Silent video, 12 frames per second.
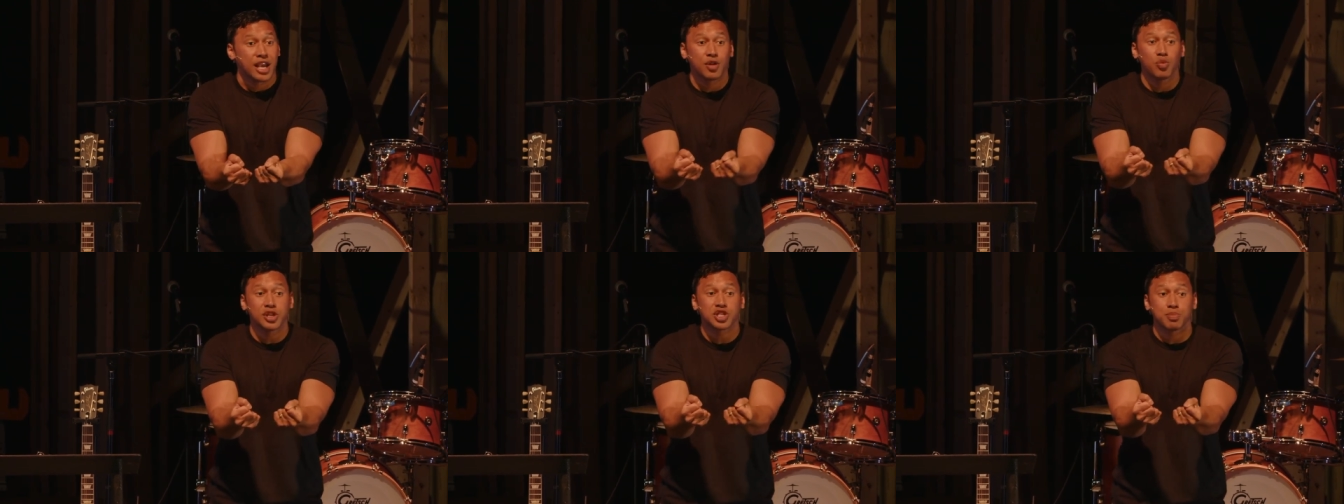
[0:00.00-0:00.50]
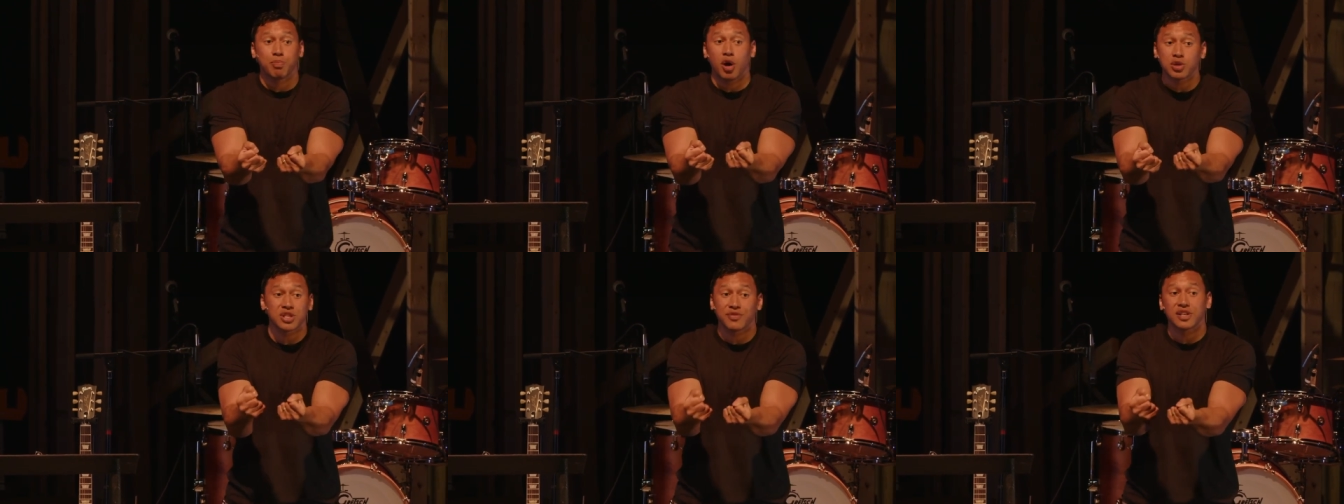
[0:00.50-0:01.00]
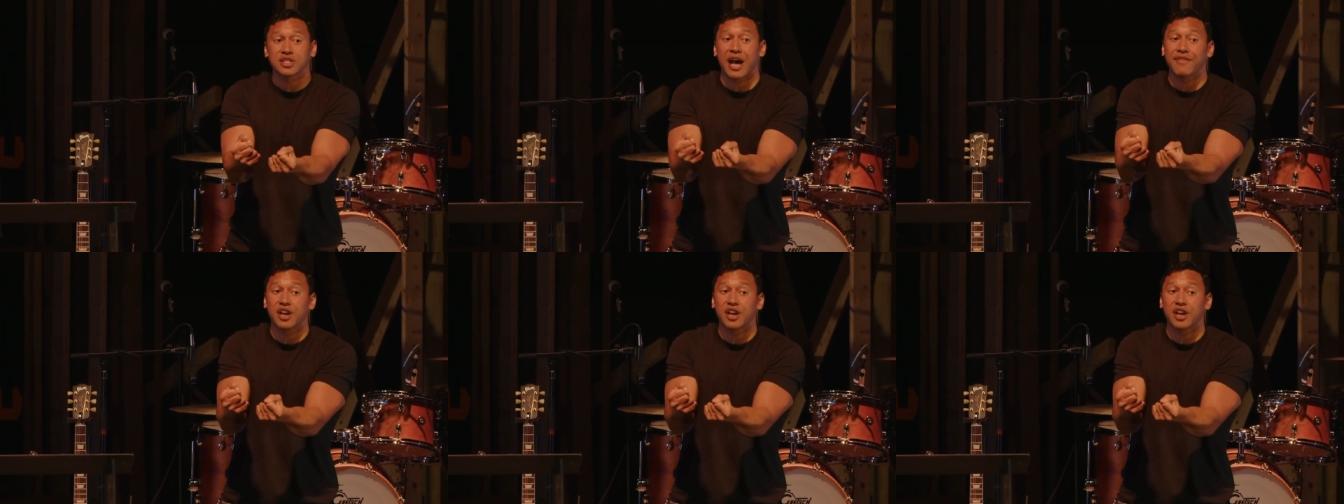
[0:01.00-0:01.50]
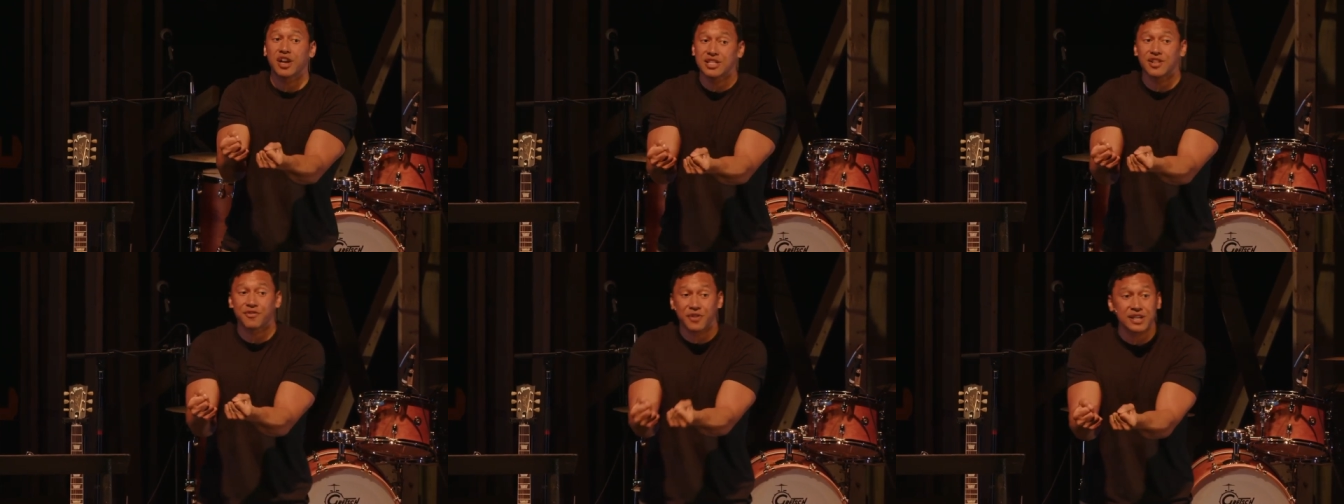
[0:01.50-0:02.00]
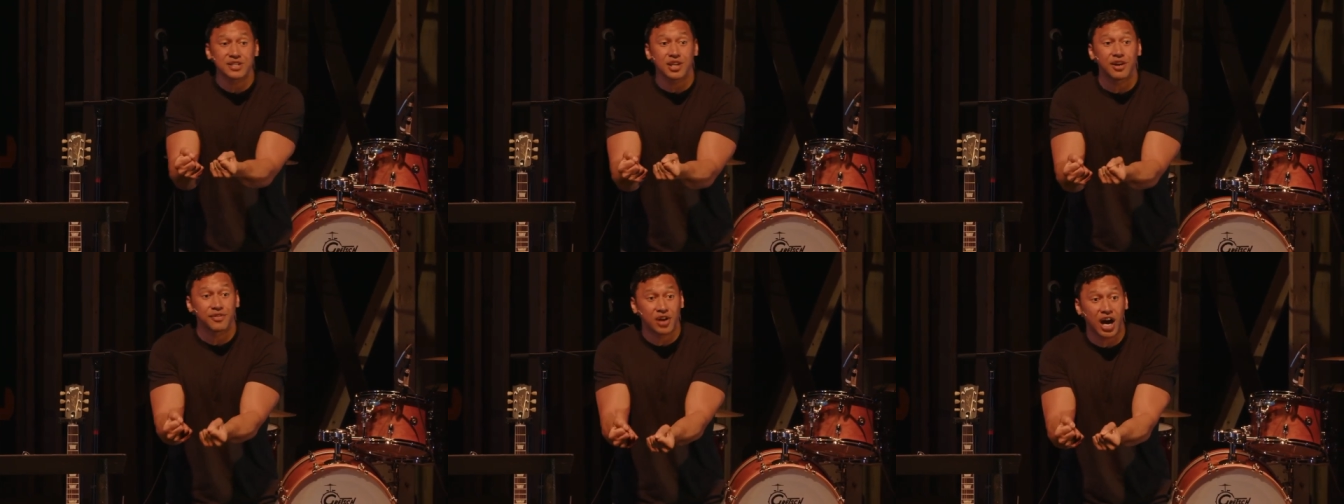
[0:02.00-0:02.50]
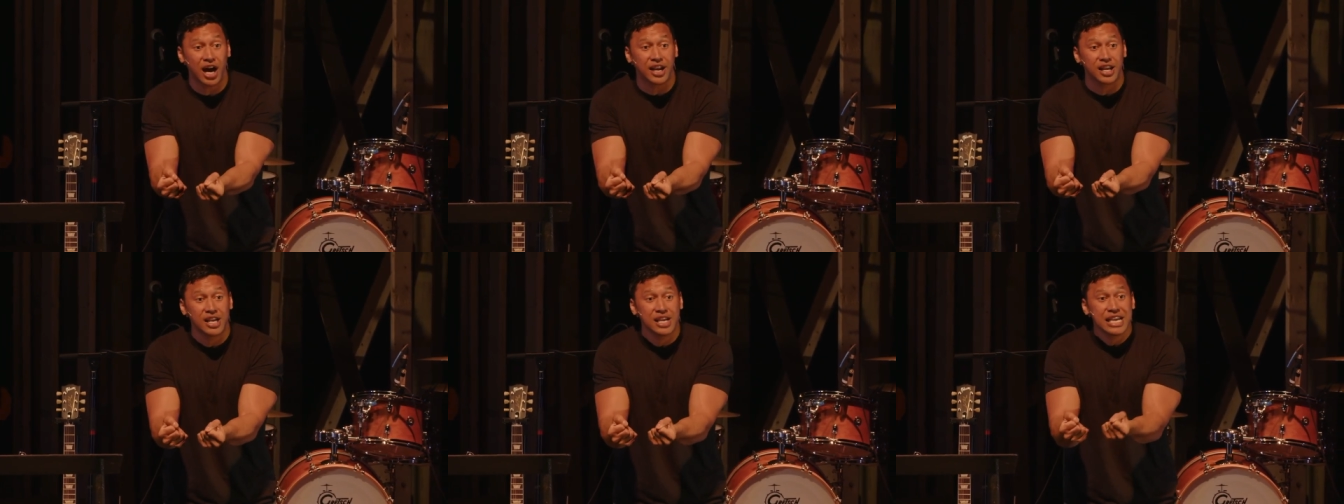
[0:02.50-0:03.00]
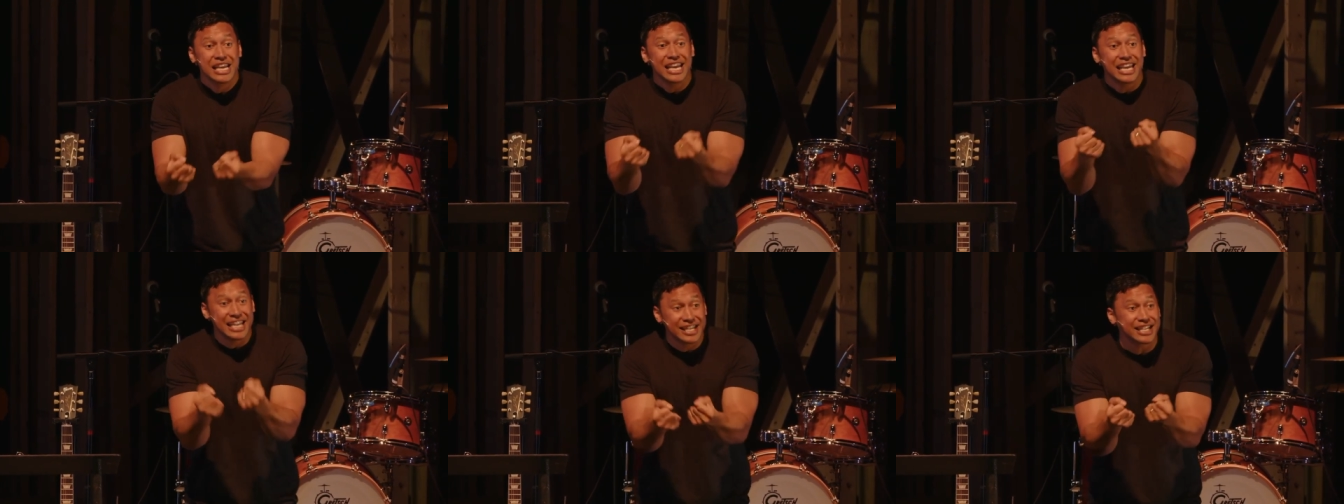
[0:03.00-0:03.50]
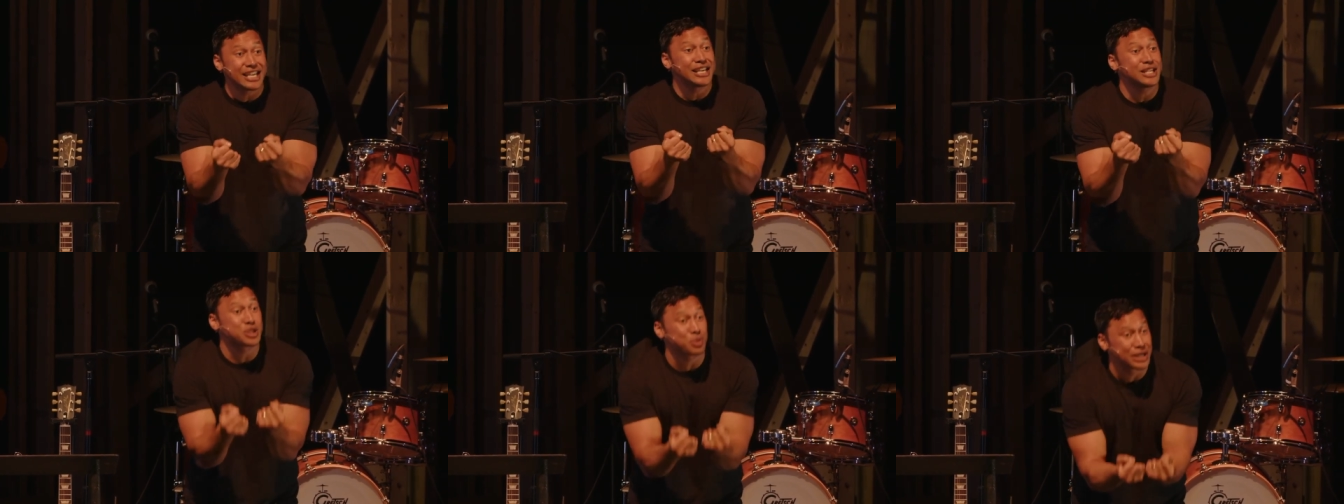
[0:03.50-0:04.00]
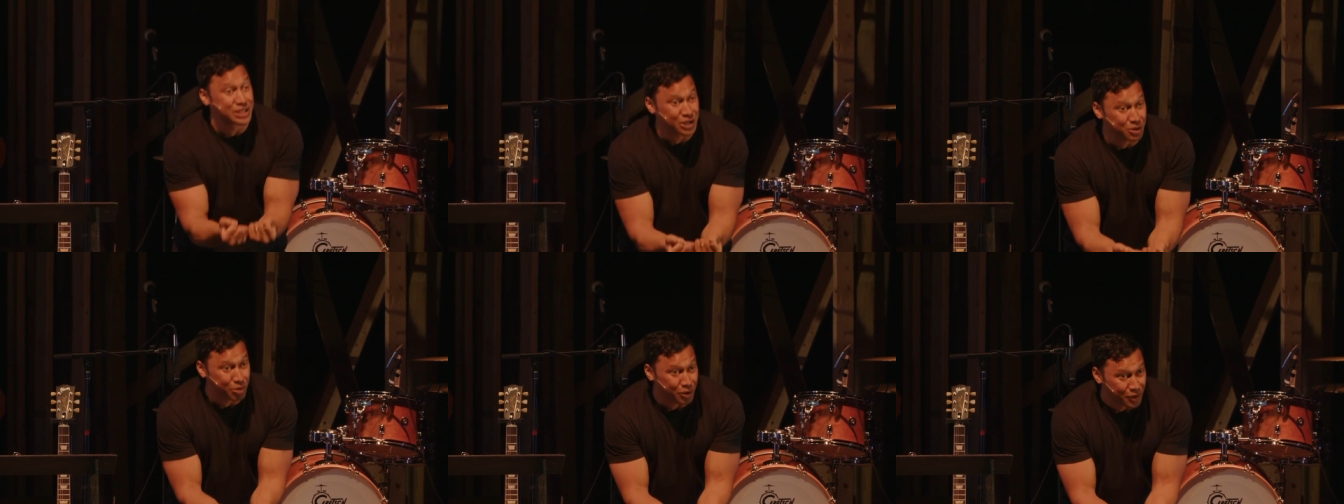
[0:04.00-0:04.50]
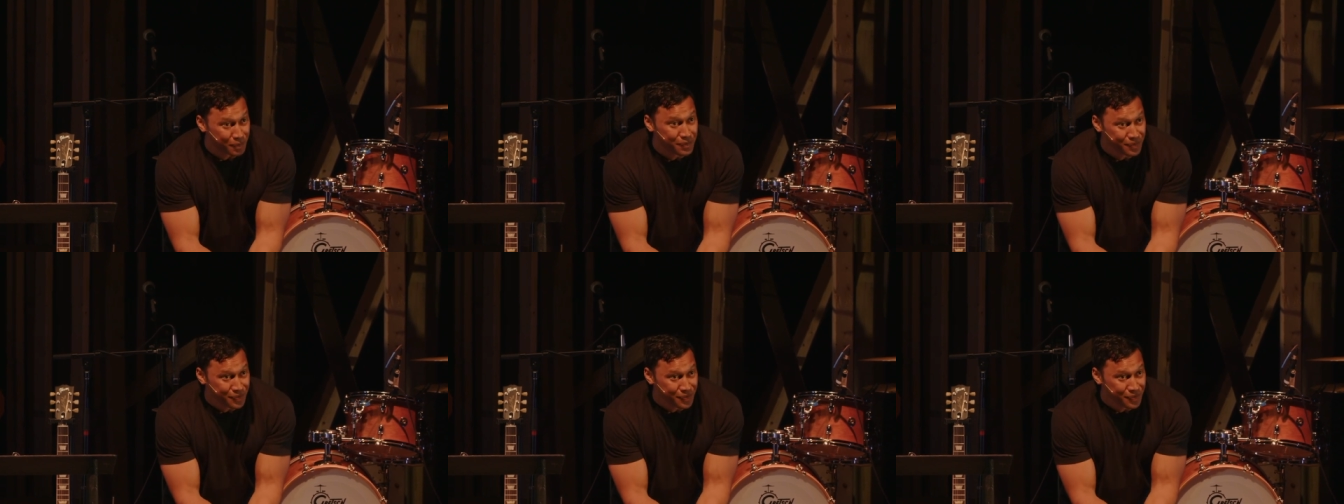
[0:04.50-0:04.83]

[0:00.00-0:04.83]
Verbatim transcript: in which most of us have not seen the face of God, it is reasonable.